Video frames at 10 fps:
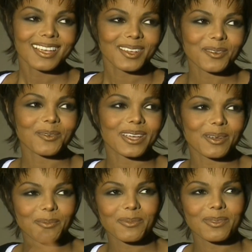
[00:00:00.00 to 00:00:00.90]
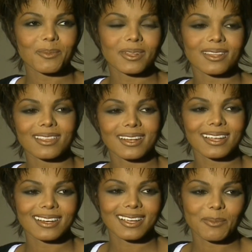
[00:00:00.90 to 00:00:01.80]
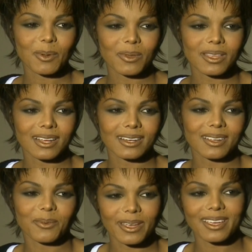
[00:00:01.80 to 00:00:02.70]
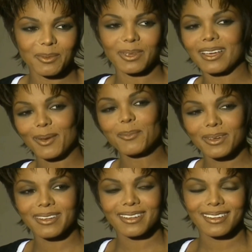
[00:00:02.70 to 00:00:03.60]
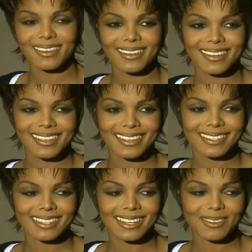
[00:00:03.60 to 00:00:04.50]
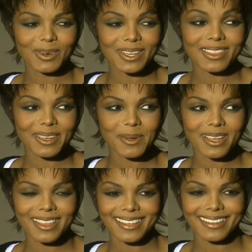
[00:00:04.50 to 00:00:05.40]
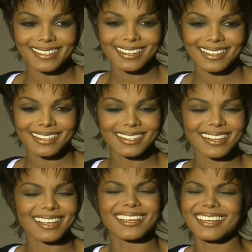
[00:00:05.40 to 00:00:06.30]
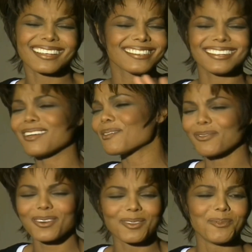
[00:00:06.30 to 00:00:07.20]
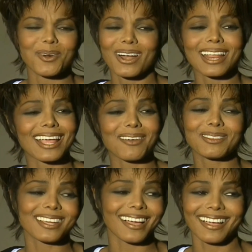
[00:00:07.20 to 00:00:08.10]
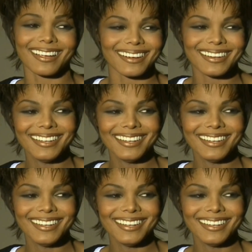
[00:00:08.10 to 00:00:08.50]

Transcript: He'll wake up in the middle of the night and come up with an idea, waking me up. So, what do you think about this? I can't sit for a morning. I'm tired.